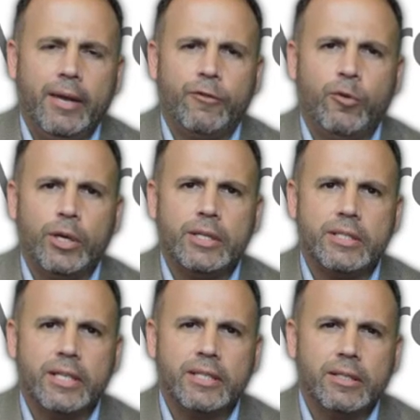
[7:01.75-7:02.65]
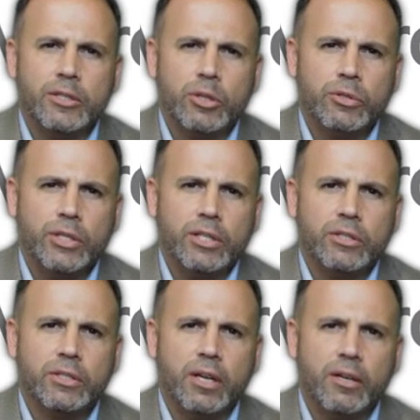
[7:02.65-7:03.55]
had 46
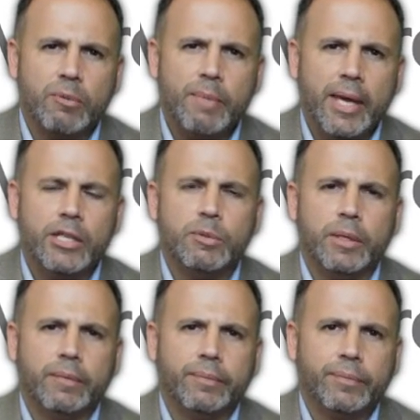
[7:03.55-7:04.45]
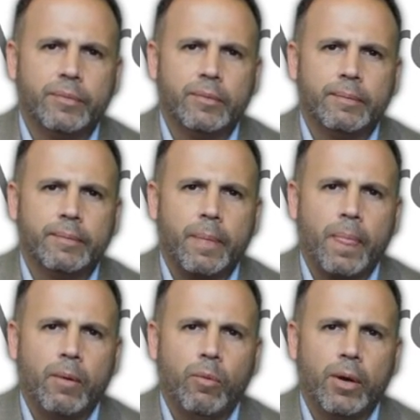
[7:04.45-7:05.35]
associations under management
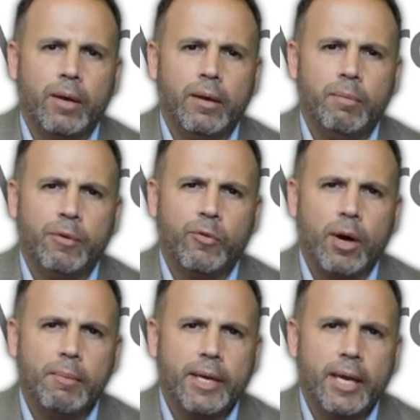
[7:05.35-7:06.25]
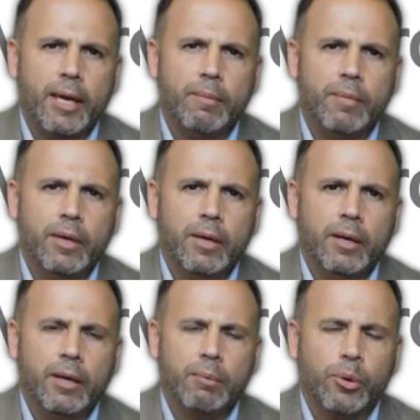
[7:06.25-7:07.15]
before I became
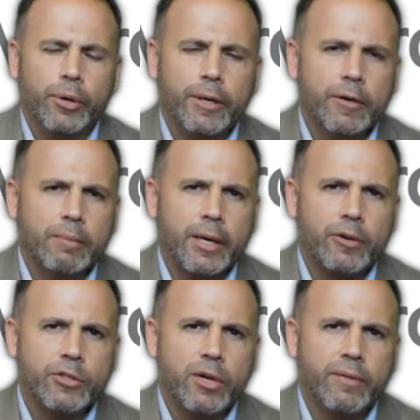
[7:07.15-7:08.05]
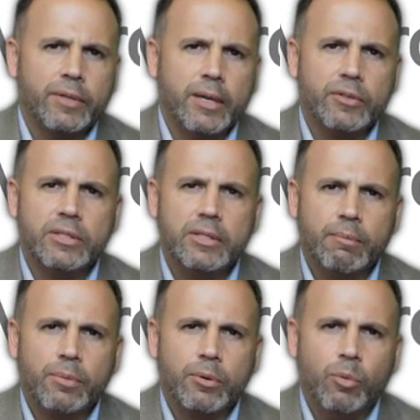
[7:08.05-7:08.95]
an employee here at Microsoft, and I was the
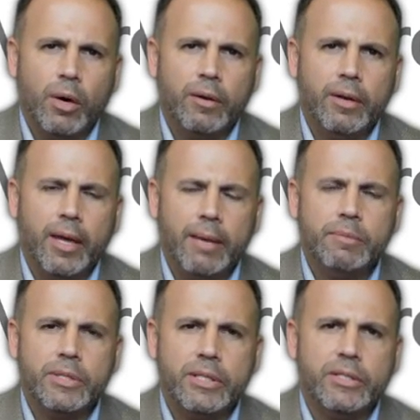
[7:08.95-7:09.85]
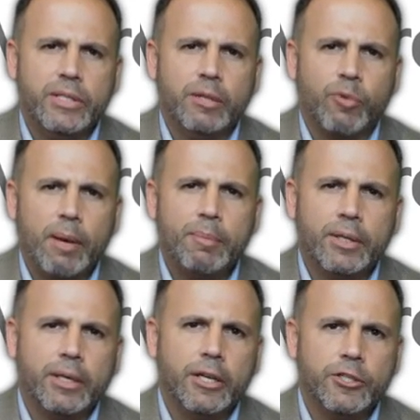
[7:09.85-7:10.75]
#1 MCC rep in
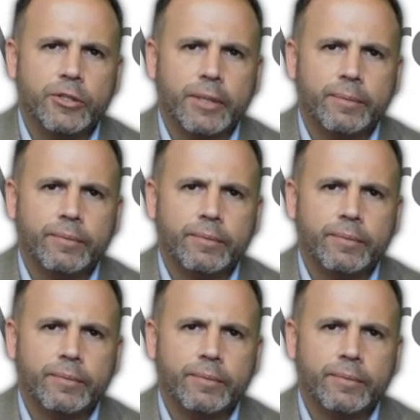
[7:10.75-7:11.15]
the country.